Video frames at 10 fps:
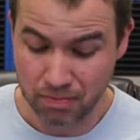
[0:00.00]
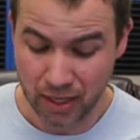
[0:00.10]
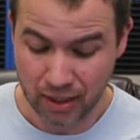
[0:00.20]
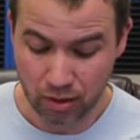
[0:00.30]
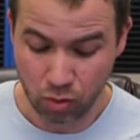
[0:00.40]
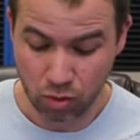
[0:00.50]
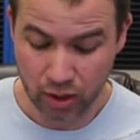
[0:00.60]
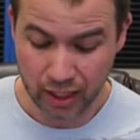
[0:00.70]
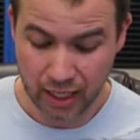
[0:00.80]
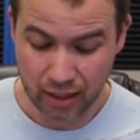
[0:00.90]
Minion
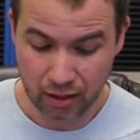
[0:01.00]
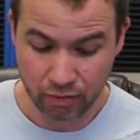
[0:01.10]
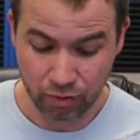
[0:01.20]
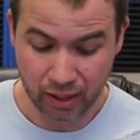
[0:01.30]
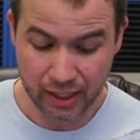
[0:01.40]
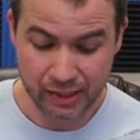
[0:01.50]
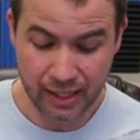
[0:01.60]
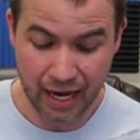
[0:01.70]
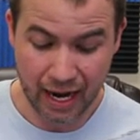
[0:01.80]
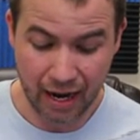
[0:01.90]
Horde again and forgets
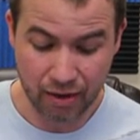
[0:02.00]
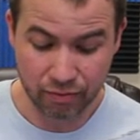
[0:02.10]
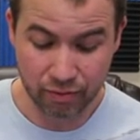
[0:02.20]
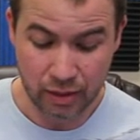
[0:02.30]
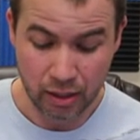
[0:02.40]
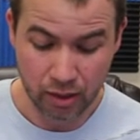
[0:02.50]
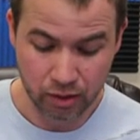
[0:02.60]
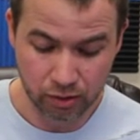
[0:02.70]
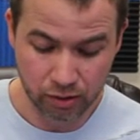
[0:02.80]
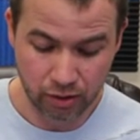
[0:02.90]
that I have
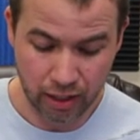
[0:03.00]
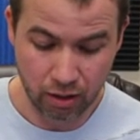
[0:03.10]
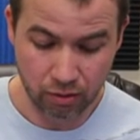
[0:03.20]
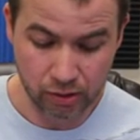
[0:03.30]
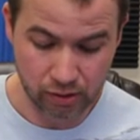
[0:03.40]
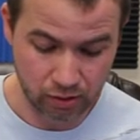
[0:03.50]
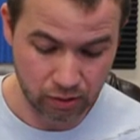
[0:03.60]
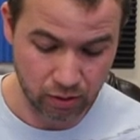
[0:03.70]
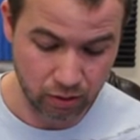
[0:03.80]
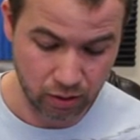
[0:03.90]
those little arrows.
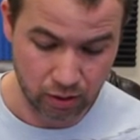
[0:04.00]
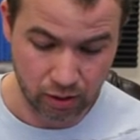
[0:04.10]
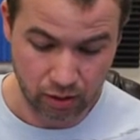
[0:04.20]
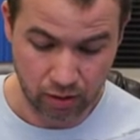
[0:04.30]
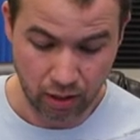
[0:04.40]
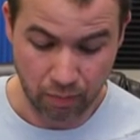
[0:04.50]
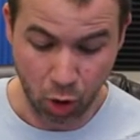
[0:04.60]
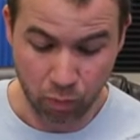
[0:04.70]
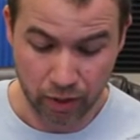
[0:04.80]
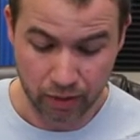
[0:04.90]
I'm
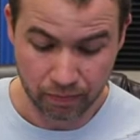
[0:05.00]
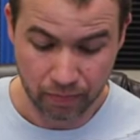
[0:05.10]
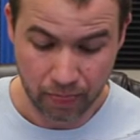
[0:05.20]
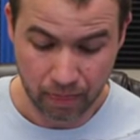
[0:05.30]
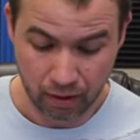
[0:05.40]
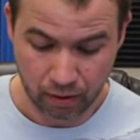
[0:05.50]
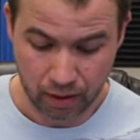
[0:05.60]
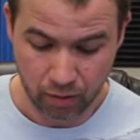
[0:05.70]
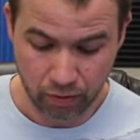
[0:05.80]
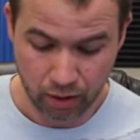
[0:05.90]
hoping.
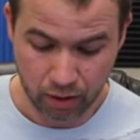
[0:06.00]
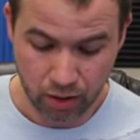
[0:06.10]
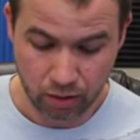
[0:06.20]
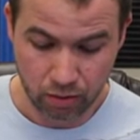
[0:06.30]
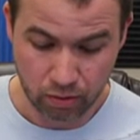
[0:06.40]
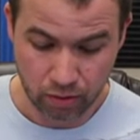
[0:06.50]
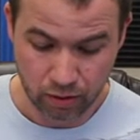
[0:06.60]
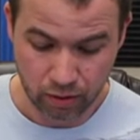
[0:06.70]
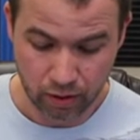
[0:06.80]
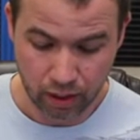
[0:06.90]
There we go.
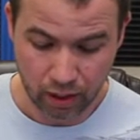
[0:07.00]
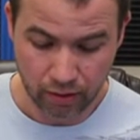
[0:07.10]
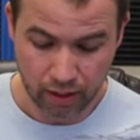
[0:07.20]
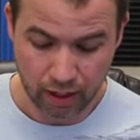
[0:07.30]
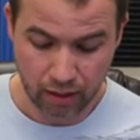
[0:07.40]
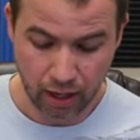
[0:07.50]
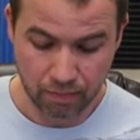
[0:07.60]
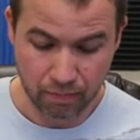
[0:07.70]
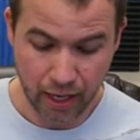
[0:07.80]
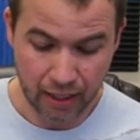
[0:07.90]
And then I
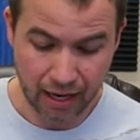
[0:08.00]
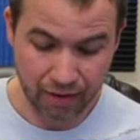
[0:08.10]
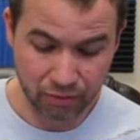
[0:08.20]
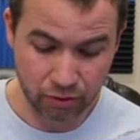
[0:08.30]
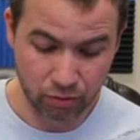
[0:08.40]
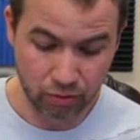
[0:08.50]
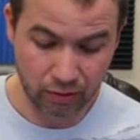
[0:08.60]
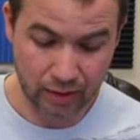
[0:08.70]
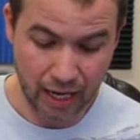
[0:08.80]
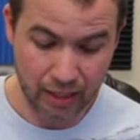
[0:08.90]
might have to
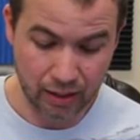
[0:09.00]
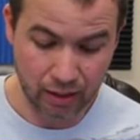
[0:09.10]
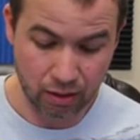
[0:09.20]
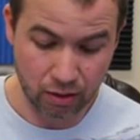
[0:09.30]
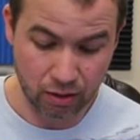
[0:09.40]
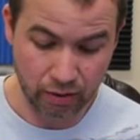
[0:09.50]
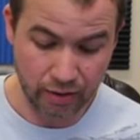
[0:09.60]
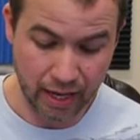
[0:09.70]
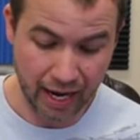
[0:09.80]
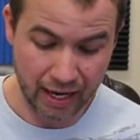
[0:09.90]
lightning all
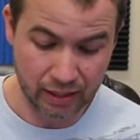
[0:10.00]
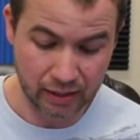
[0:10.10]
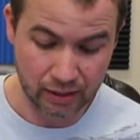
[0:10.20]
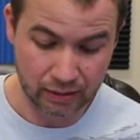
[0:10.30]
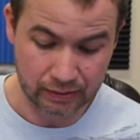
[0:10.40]
that.